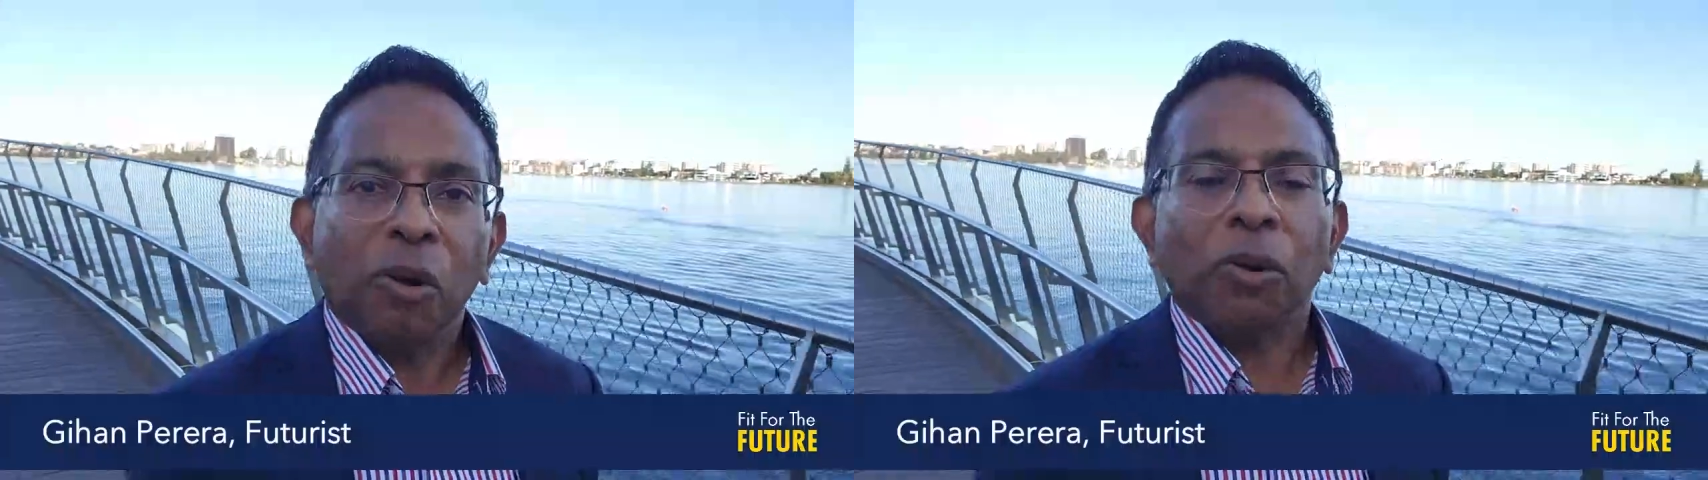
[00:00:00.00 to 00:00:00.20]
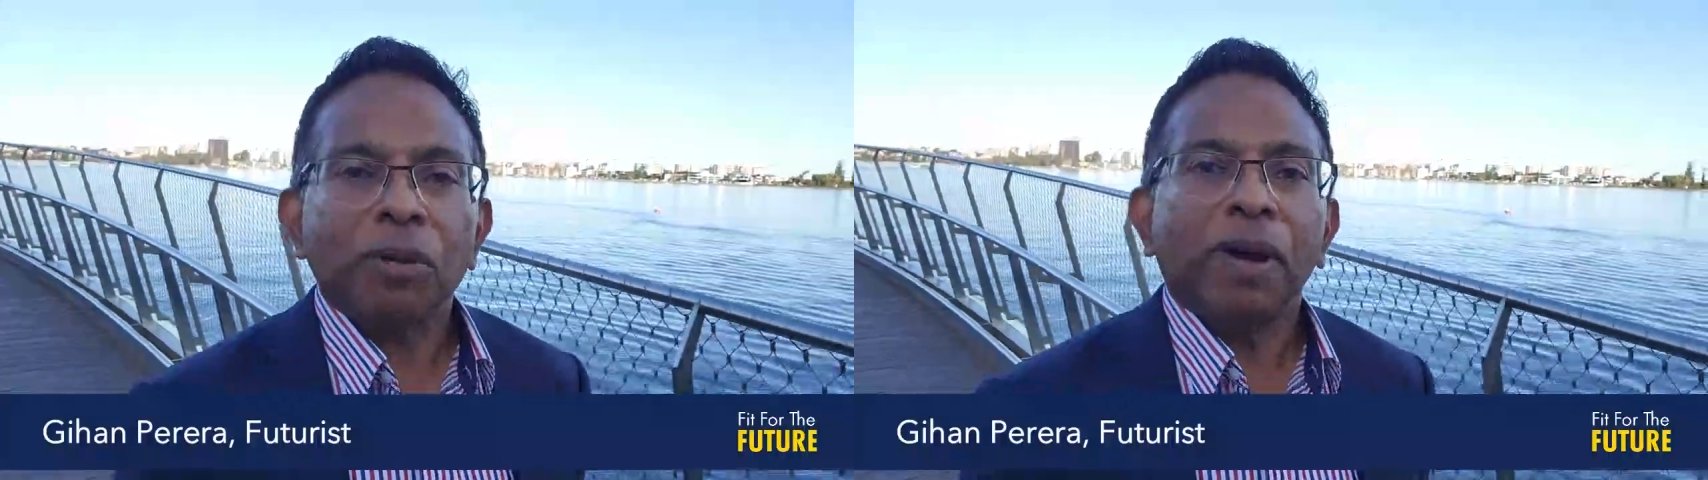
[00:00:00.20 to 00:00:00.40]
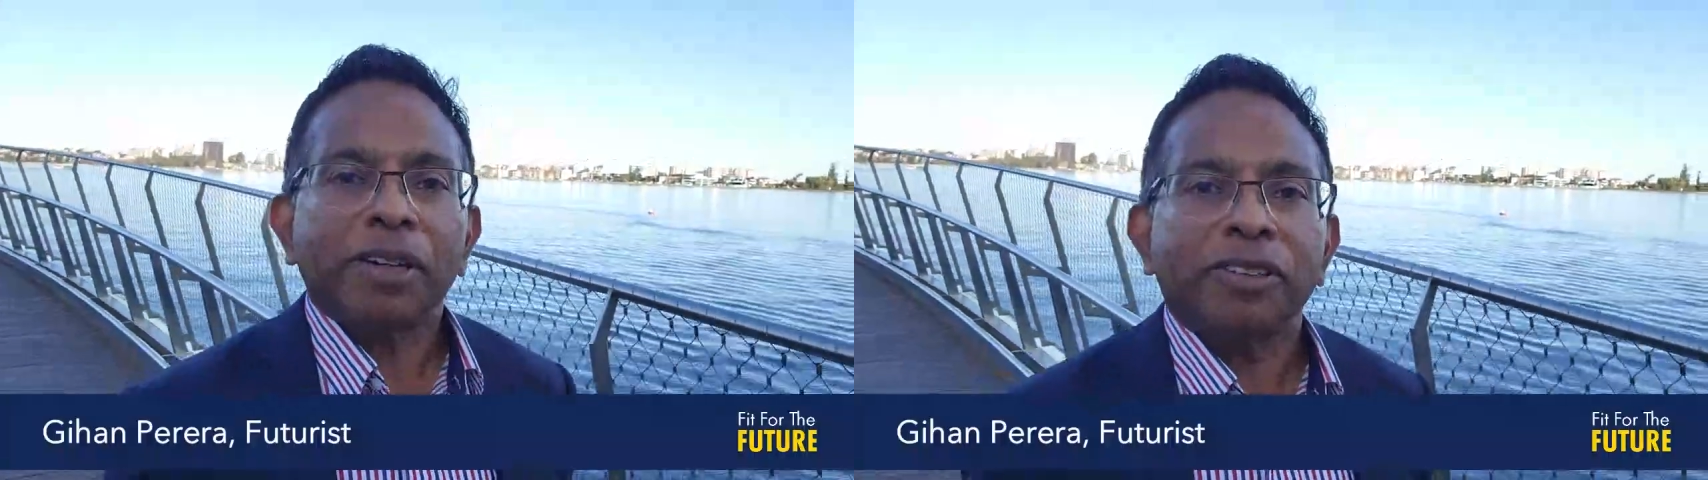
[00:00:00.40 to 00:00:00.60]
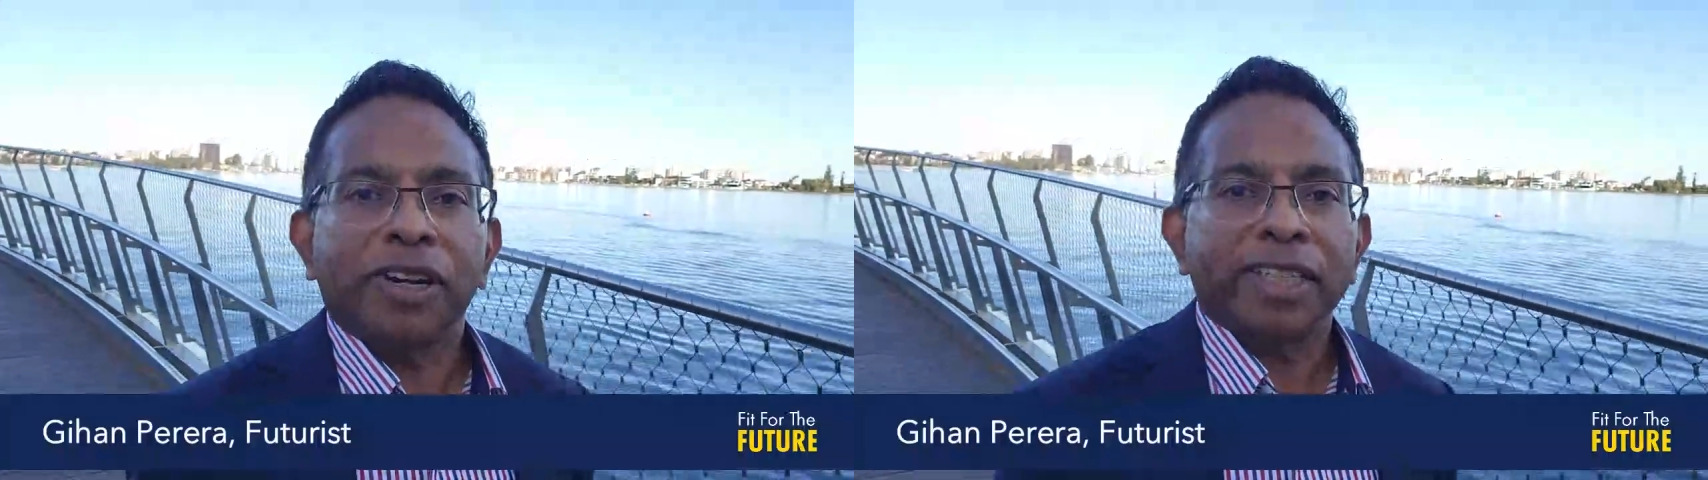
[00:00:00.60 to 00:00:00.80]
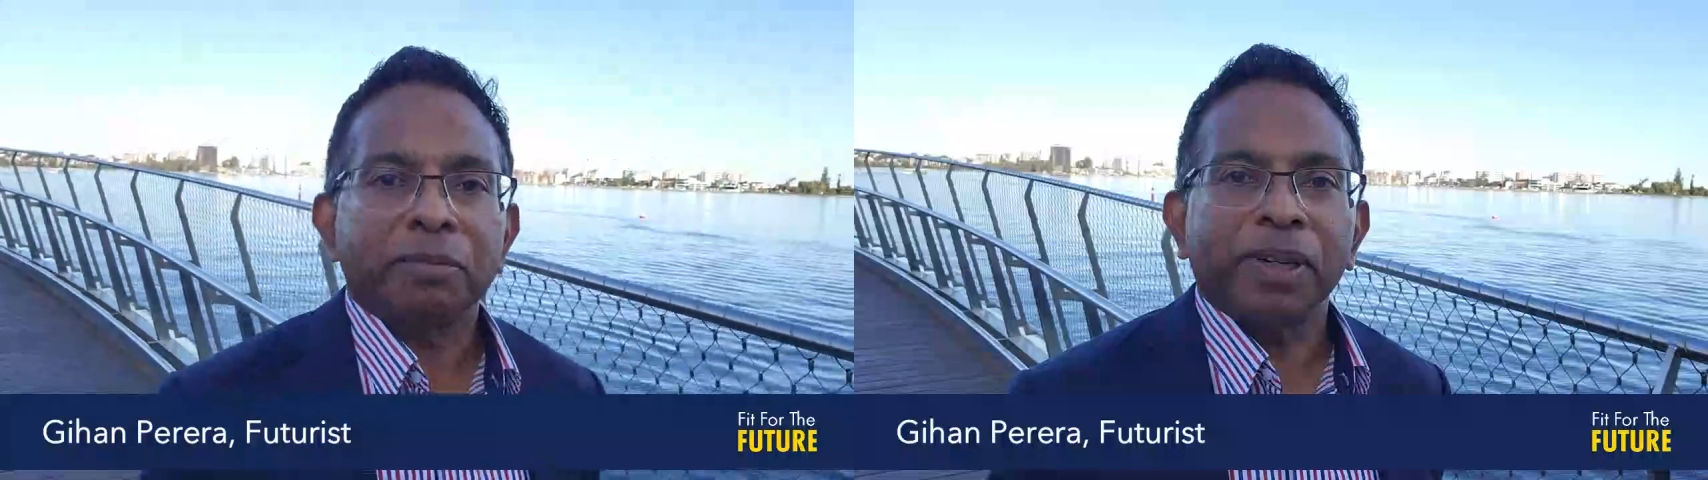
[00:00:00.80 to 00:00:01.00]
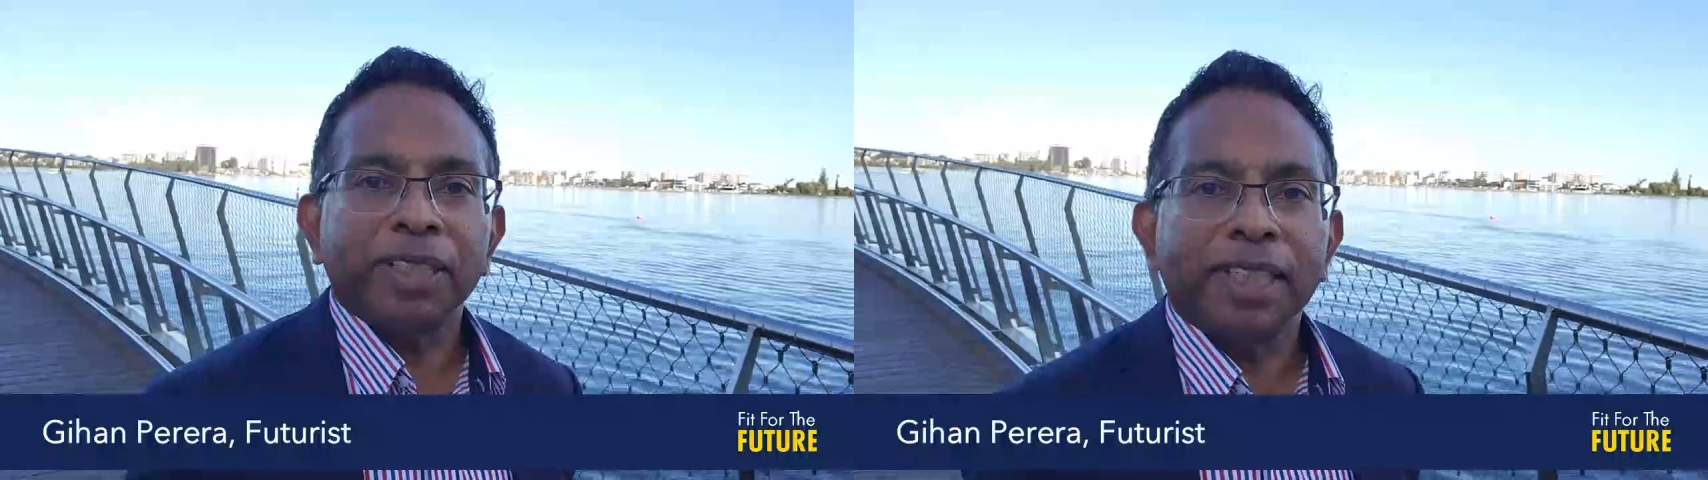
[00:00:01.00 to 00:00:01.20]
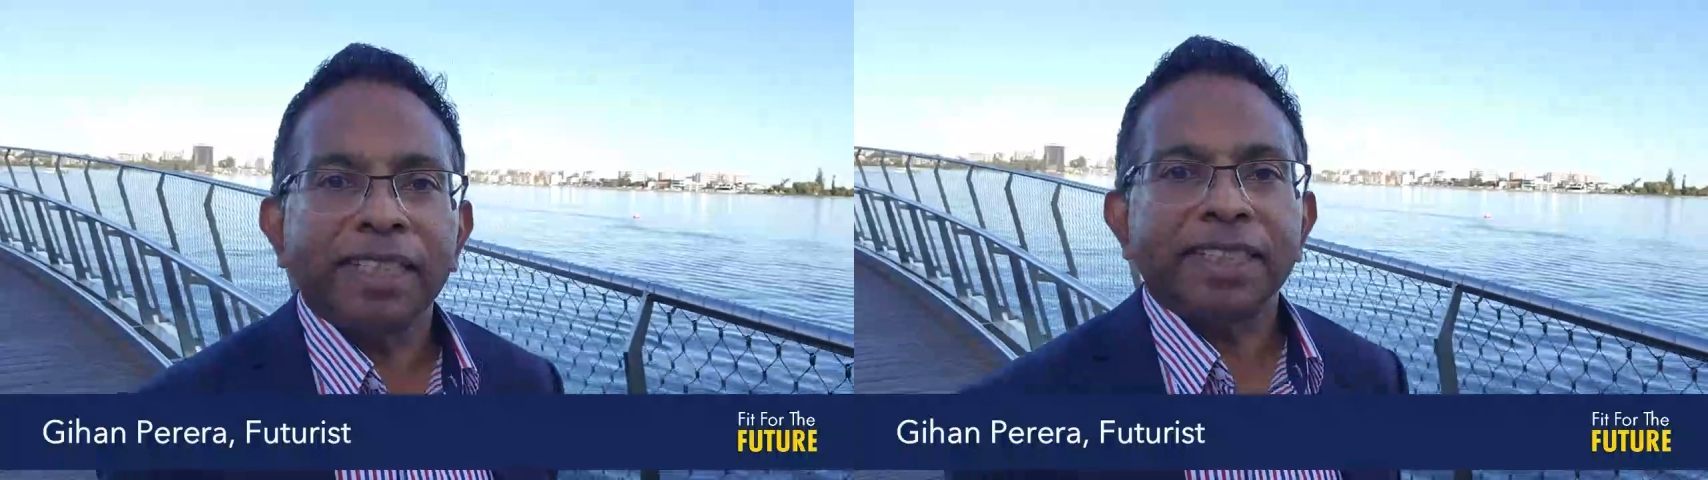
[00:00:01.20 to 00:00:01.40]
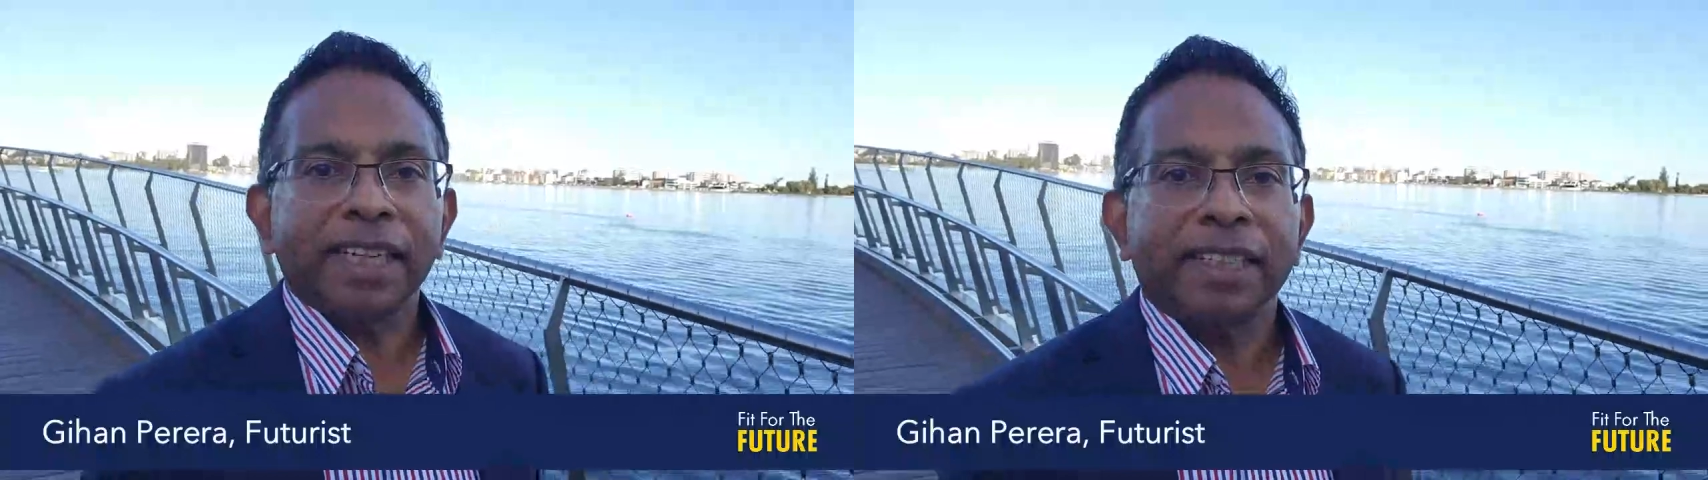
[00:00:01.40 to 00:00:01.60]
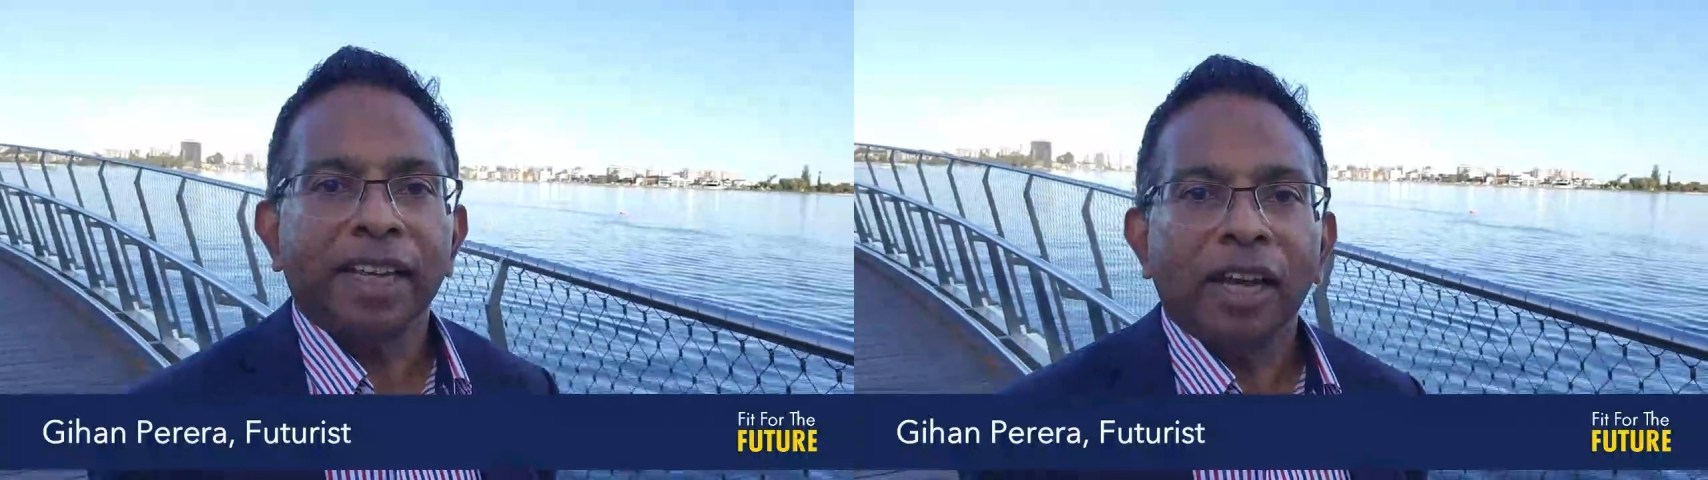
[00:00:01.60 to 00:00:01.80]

all about trust, because he said,